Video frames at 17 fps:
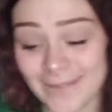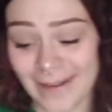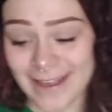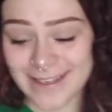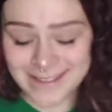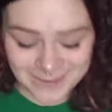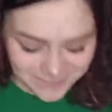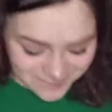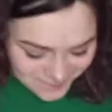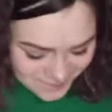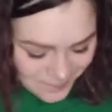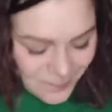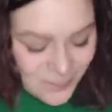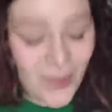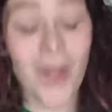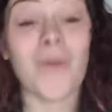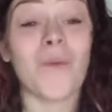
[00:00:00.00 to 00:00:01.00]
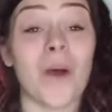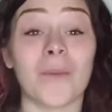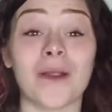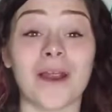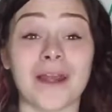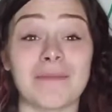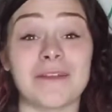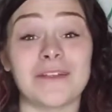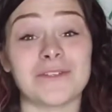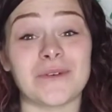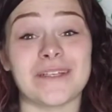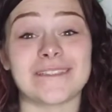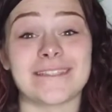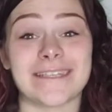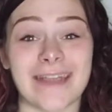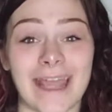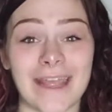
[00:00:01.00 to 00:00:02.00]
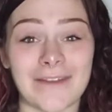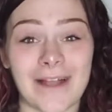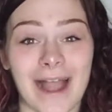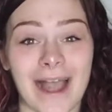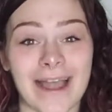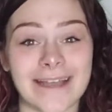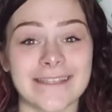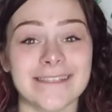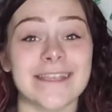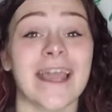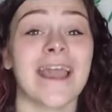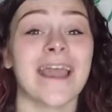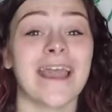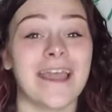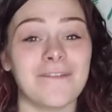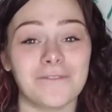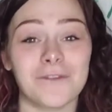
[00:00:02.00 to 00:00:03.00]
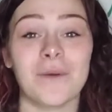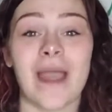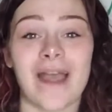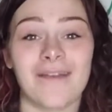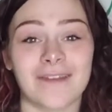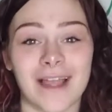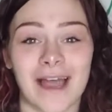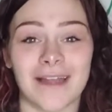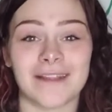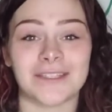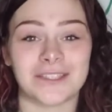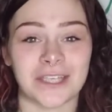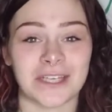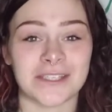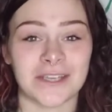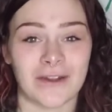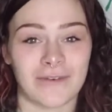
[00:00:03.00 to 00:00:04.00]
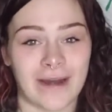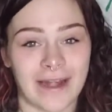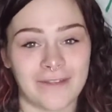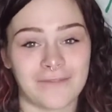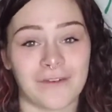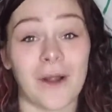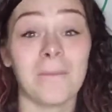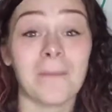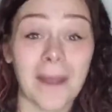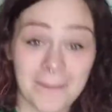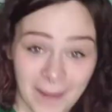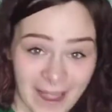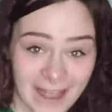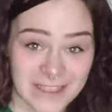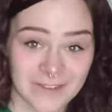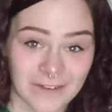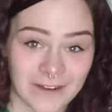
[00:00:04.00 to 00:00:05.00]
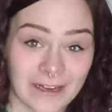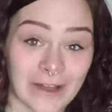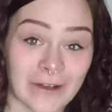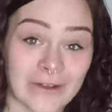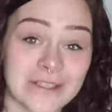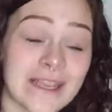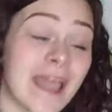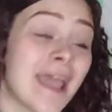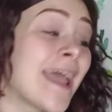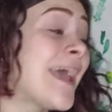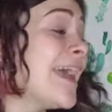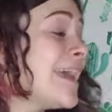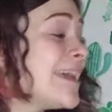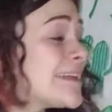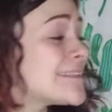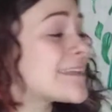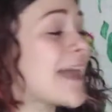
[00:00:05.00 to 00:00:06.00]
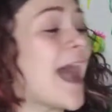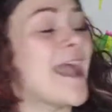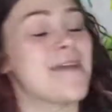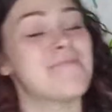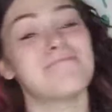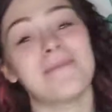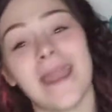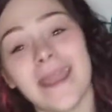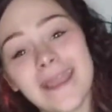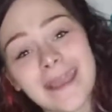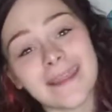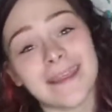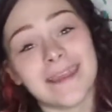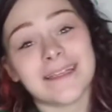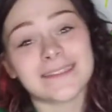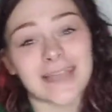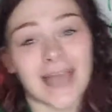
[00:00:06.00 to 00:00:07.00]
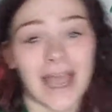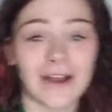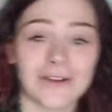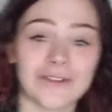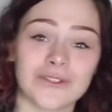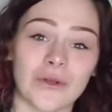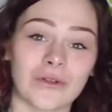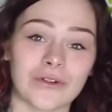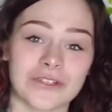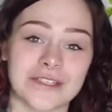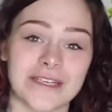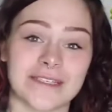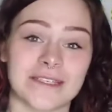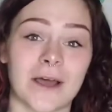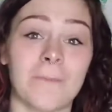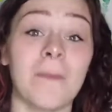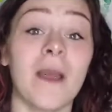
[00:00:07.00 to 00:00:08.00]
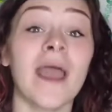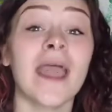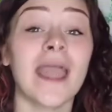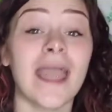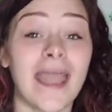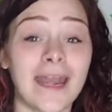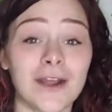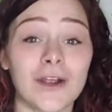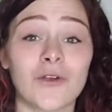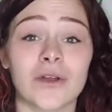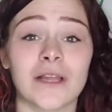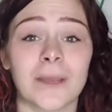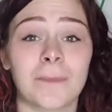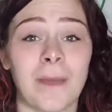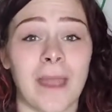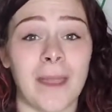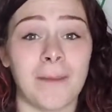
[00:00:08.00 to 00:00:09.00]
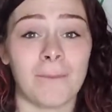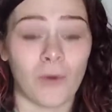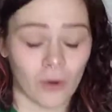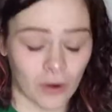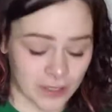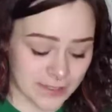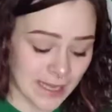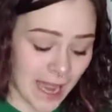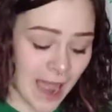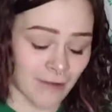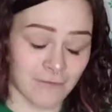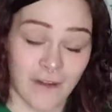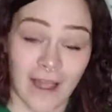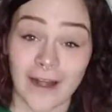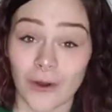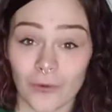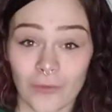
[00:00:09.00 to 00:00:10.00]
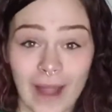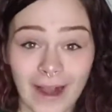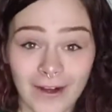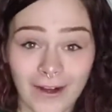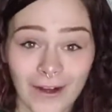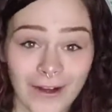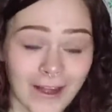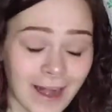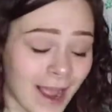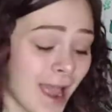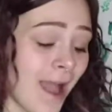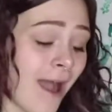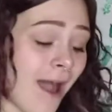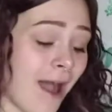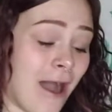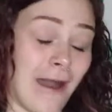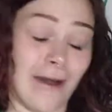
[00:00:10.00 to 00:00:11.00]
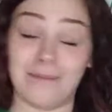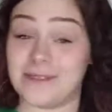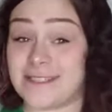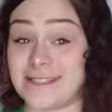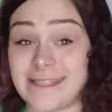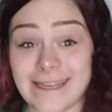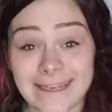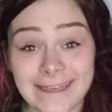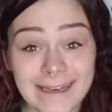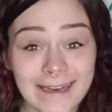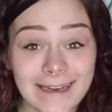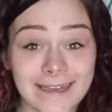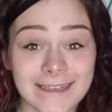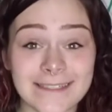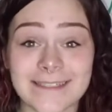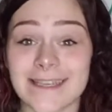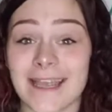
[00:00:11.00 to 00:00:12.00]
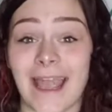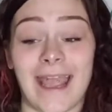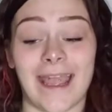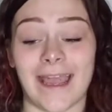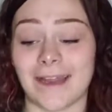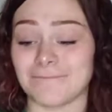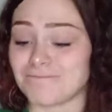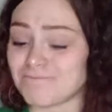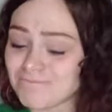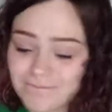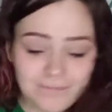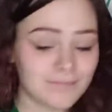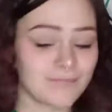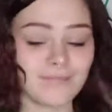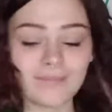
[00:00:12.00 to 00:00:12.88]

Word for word: anyways, what we're going to be doing today, you guys, if you haven't got the gist already from my past videos, is I am making the entire solar system in acrylic paint pours on vinyl record, CDs, and